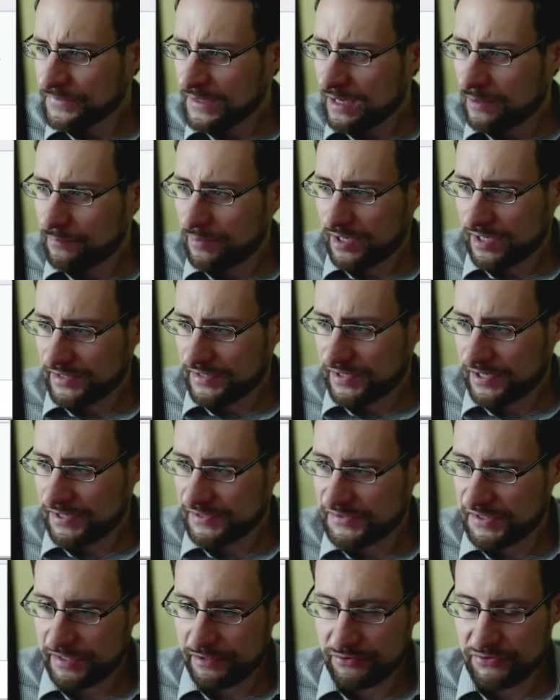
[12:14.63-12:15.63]
But
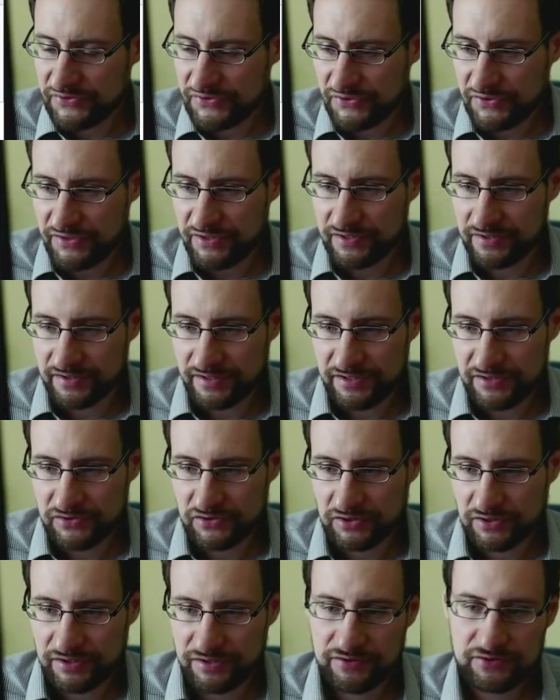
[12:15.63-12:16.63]
there you see uh,
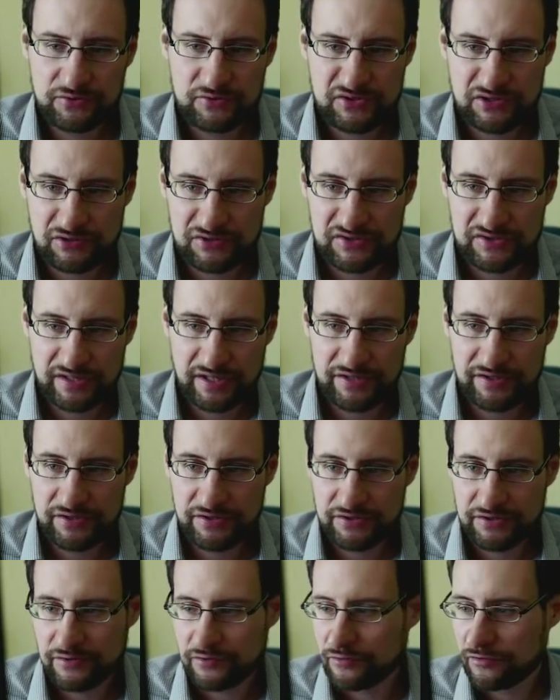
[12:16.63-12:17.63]
Intel in two thousand
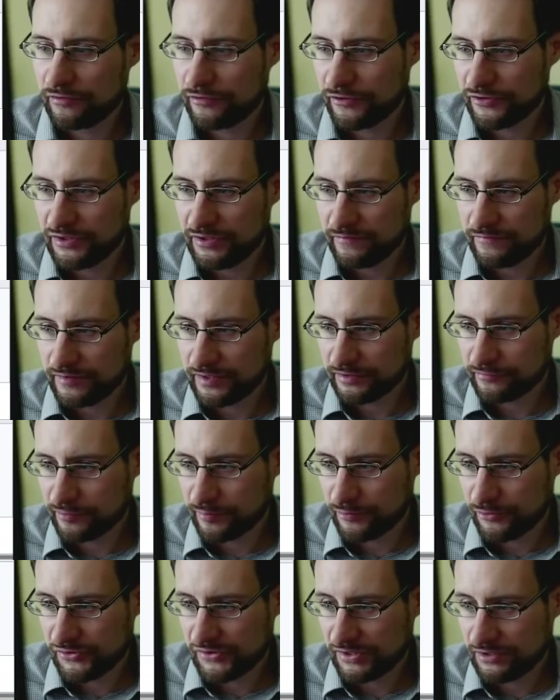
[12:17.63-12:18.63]
nineteen, you're not even one hundred
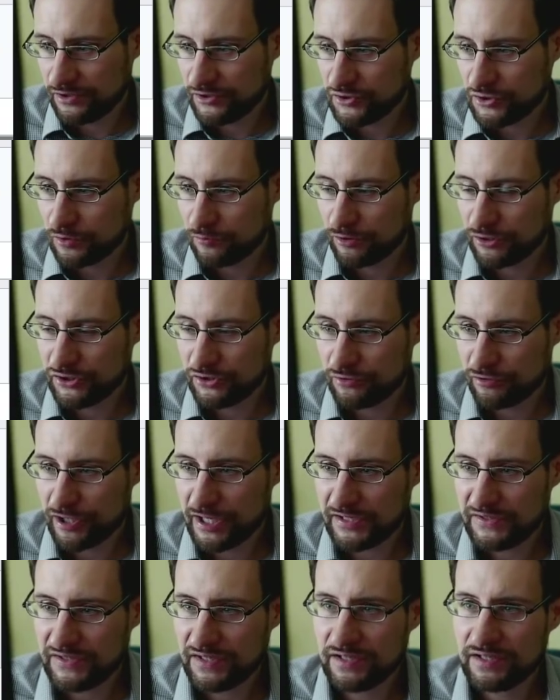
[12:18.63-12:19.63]
percent sure what you're
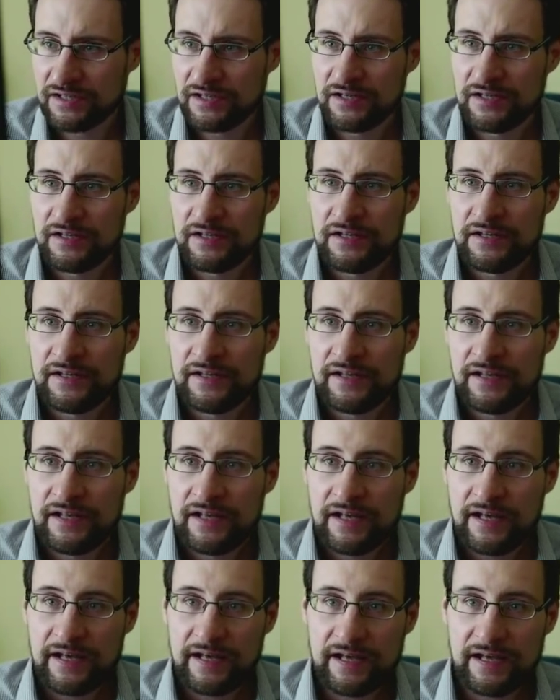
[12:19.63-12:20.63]
getting.
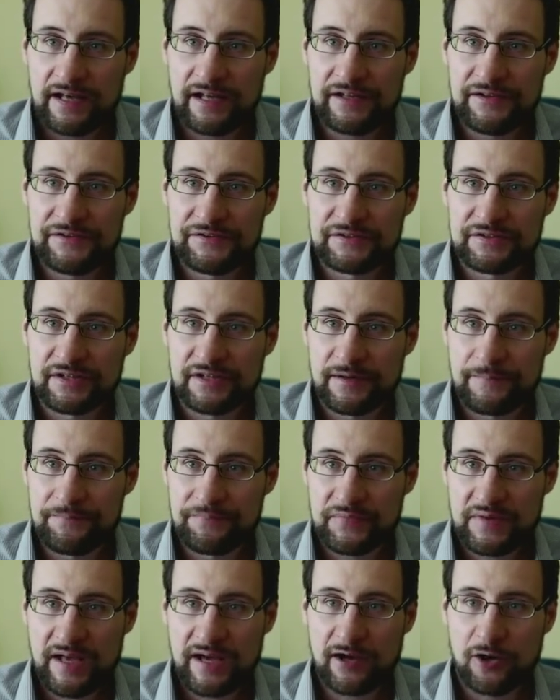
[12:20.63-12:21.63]
And
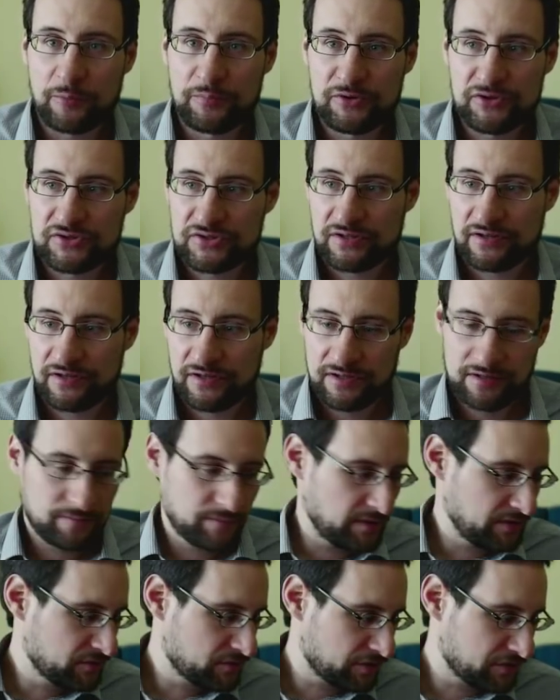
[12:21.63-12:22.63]
um, yeah, I hope you
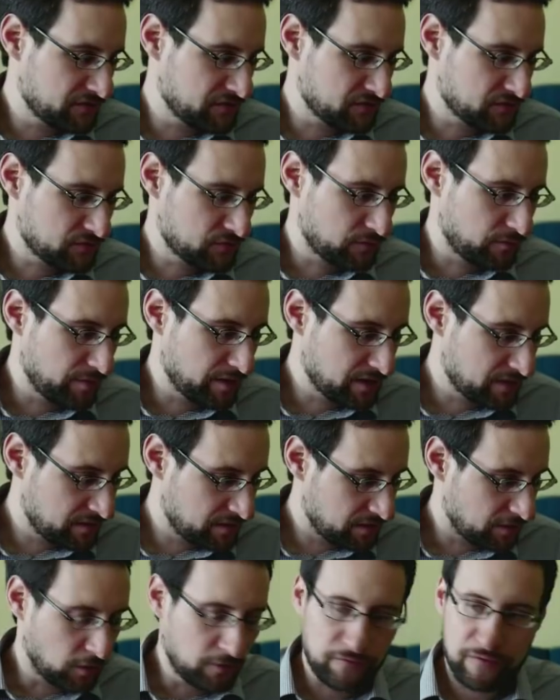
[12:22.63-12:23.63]
um, enjoyed this quick
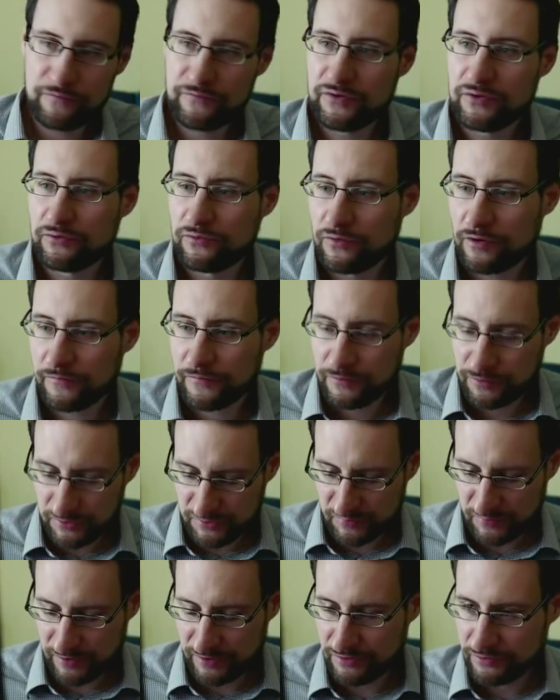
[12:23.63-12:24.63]
overview. Of
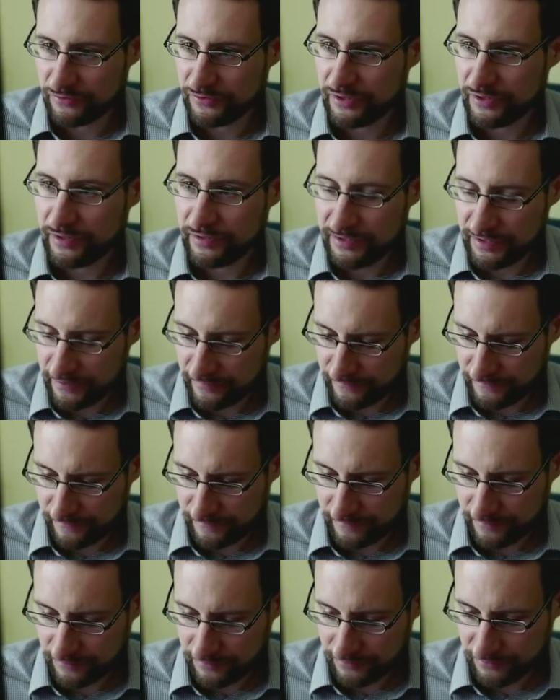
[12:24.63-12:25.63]
course, we don't, have,
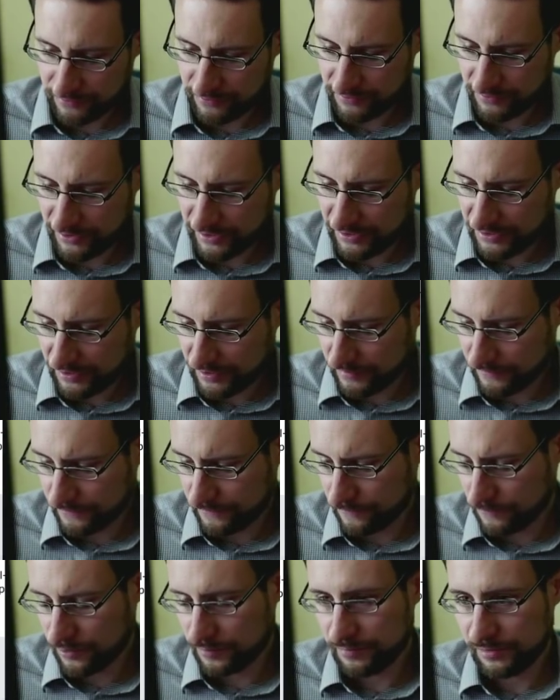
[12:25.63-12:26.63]
don't yet have
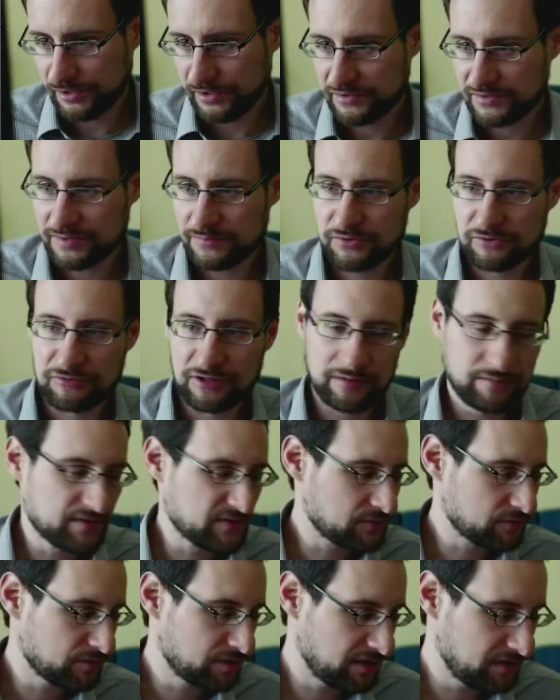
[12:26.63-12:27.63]
one million subscribers
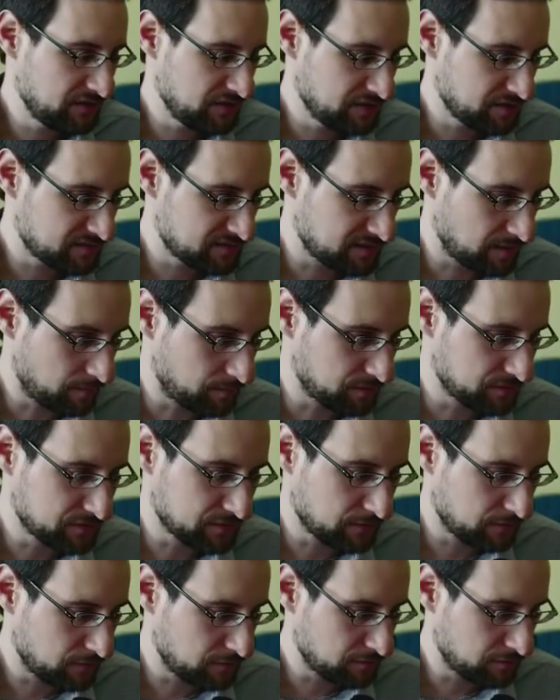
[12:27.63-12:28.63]
to get here samples
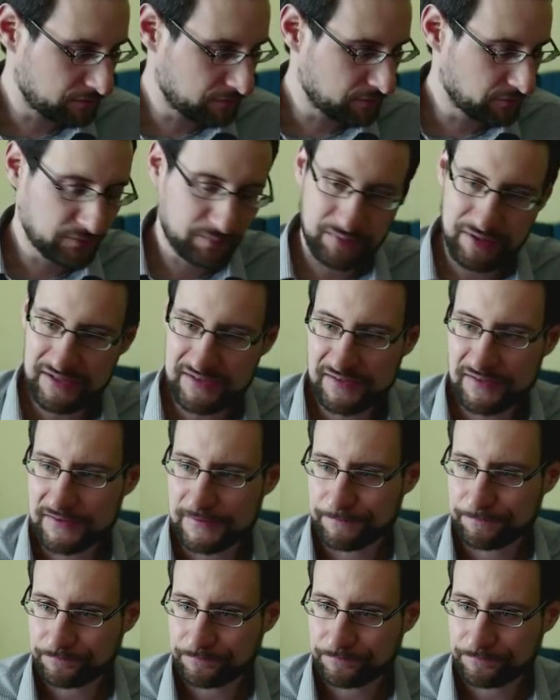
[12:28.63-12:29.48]
of all of those pieces.